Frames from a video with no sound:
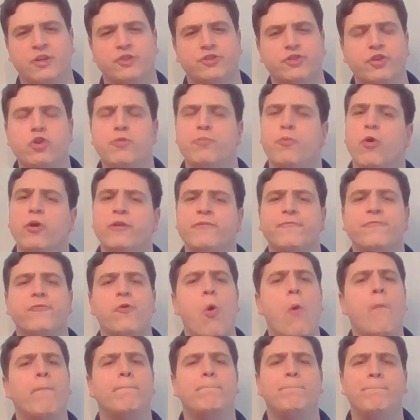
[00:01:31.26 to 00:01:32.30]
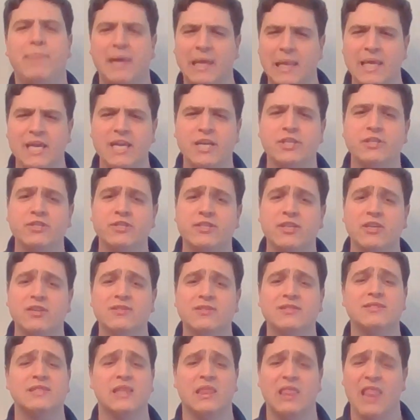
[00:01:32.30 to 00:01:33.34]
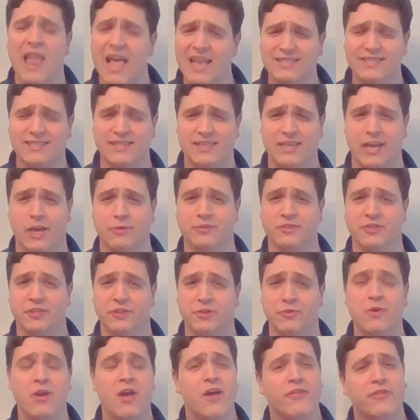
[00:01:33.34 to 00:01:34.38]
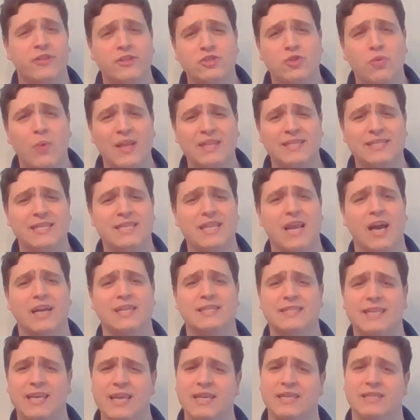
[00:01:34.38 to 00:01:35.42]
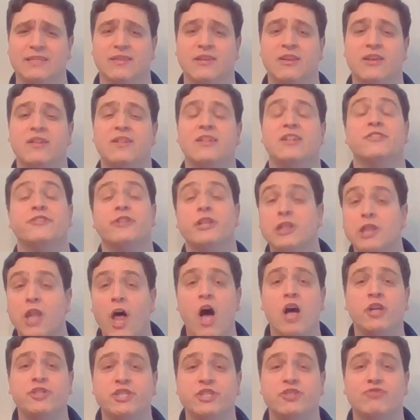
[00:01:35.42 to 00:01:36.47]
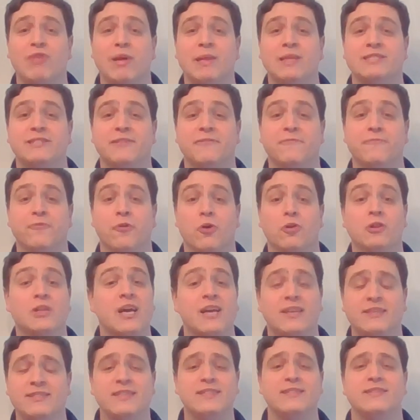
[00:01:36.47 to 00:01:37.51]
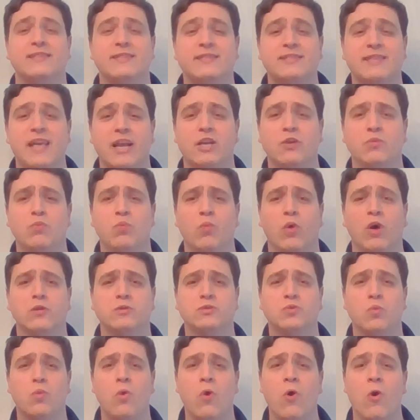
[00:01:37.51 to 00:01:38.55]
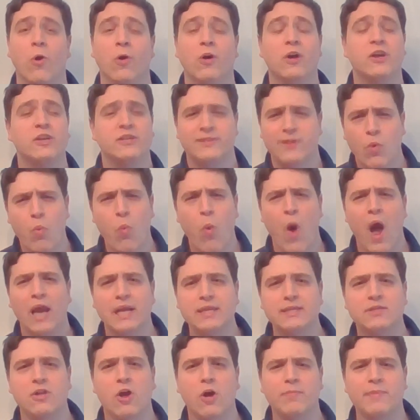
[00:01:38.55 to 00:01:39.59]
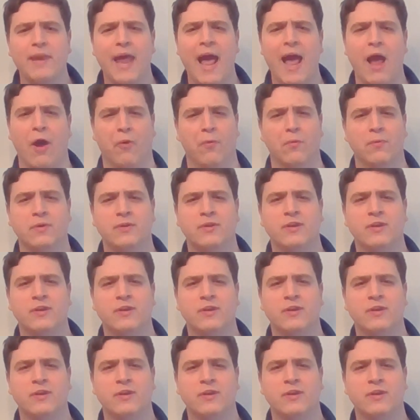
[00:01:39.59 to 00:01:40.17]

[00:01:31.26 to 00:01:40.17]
2.4 billion tonnes less CO2 than 2019, the largest relative fall since the Second World War. So why stop now?